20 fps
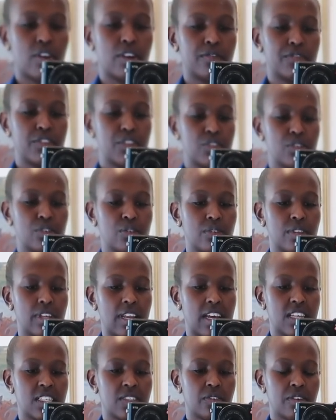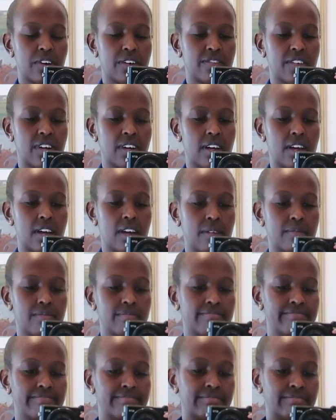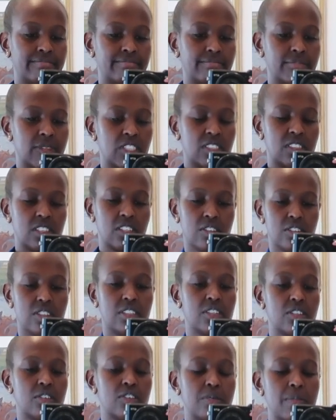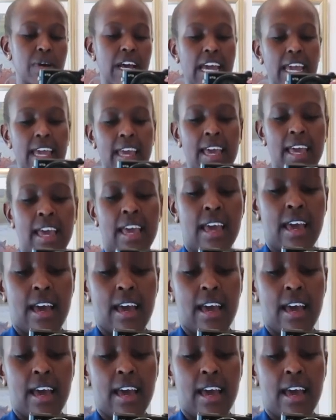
one of these, you know they last forever. Just a good goodbye.